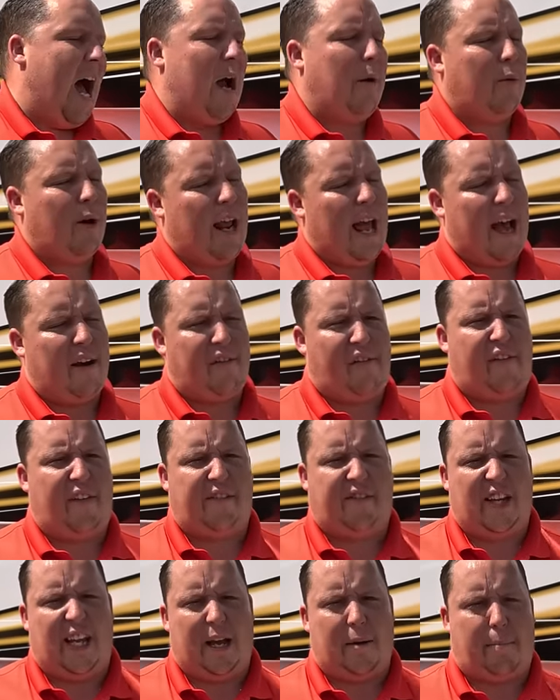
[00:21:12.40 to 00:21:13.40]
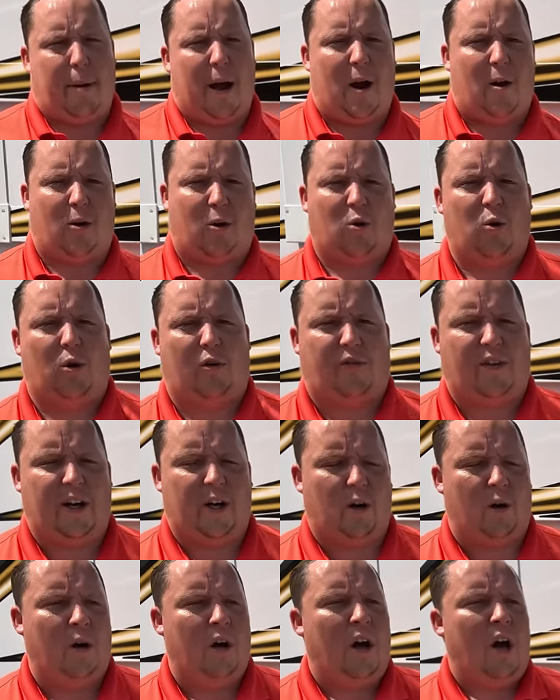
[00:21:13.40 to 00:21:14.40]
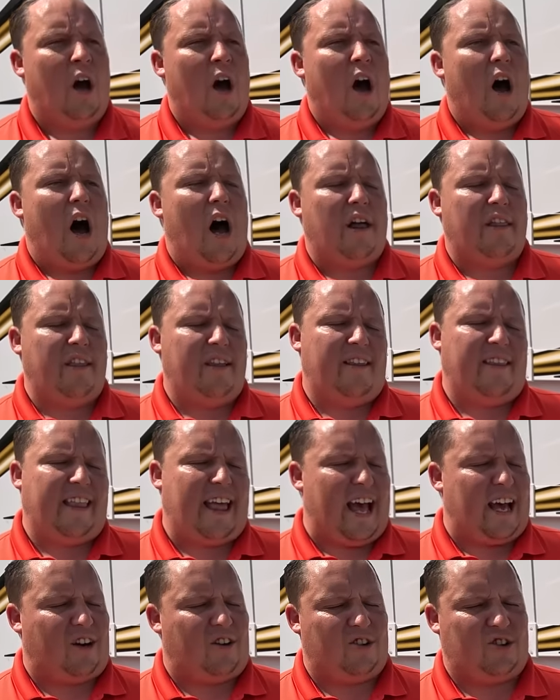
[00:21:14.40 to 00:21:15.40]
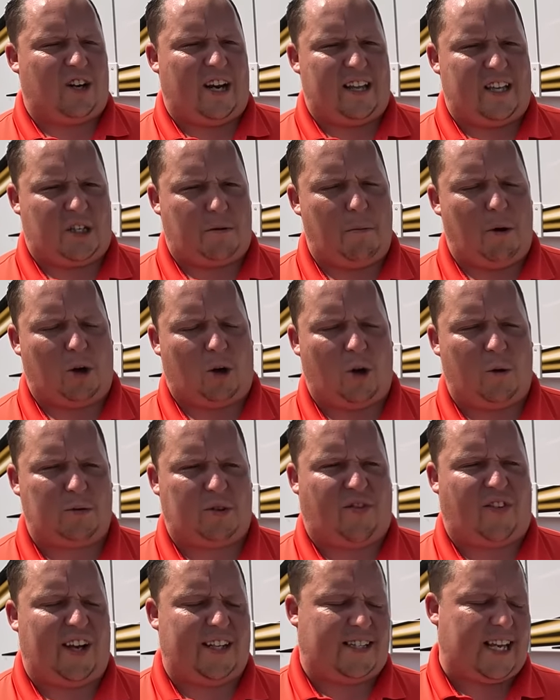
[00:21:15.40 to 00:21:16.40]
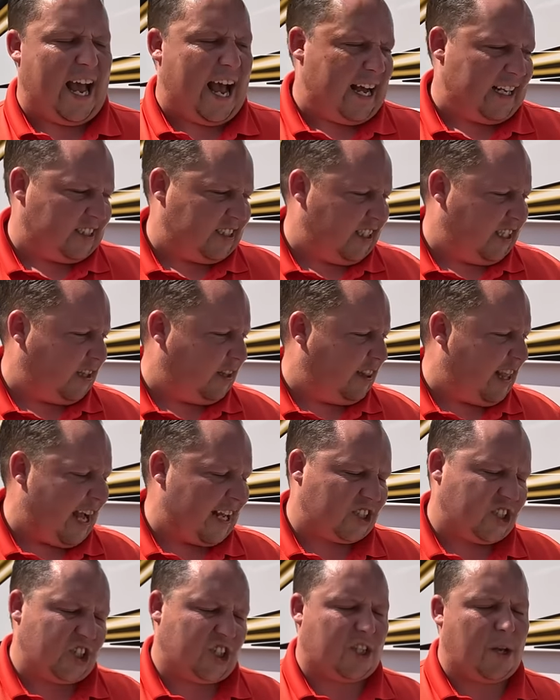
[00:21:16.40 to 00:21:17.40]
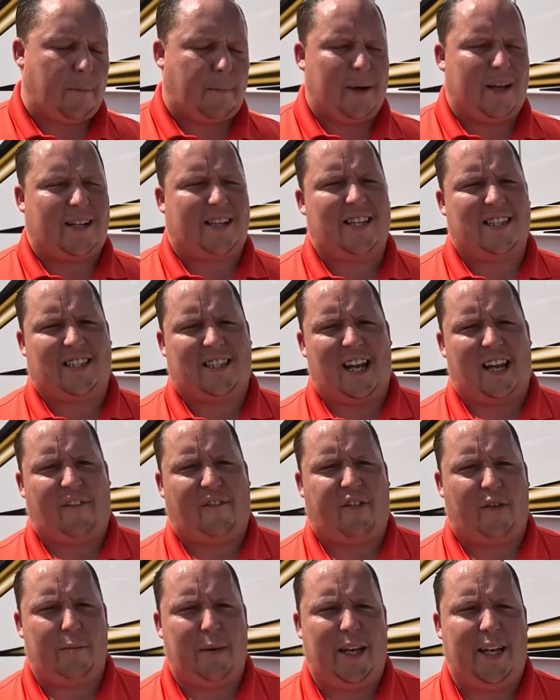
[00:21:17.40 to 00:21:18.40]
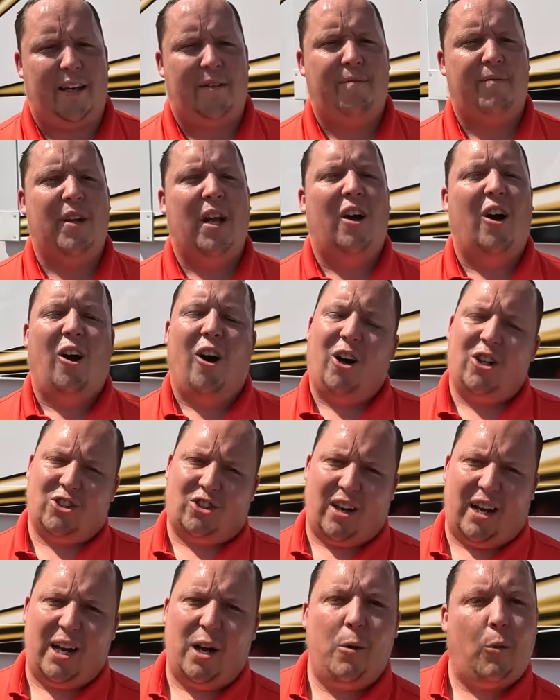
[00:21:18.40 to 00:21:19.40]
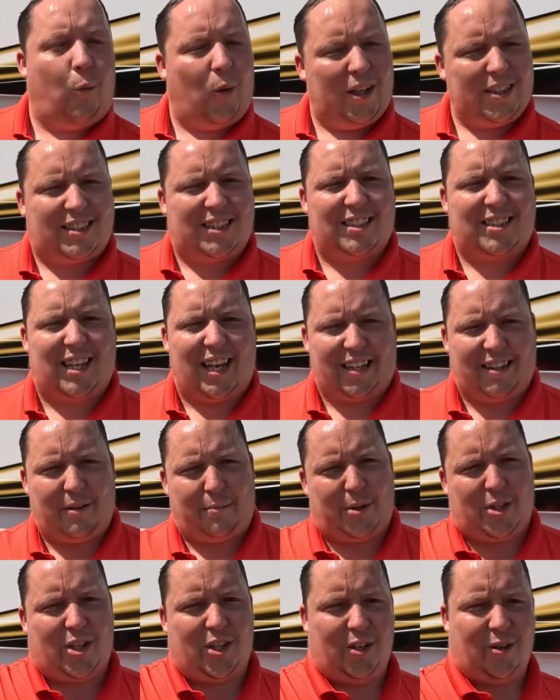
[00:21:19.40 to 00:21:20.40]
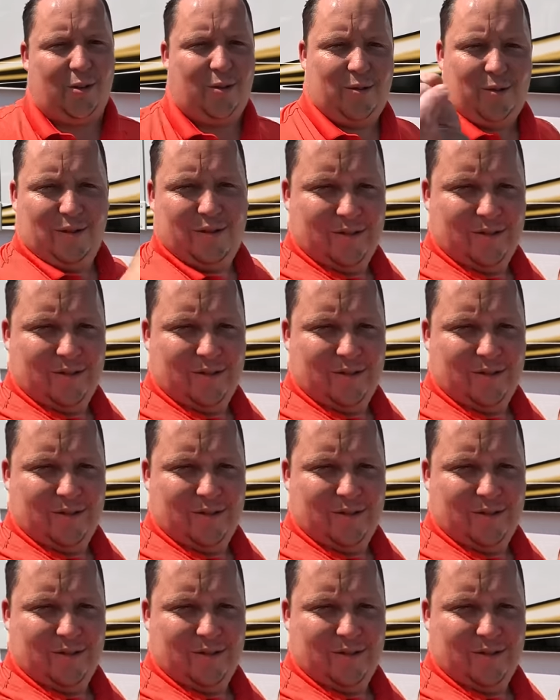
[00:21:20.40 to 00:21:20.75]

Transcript: I wanna have a 50 amp power cord reel. Other than that, Andrea, this motorhome's fantastic. That's just a big dislike for me. Andrea, what's dislike number two?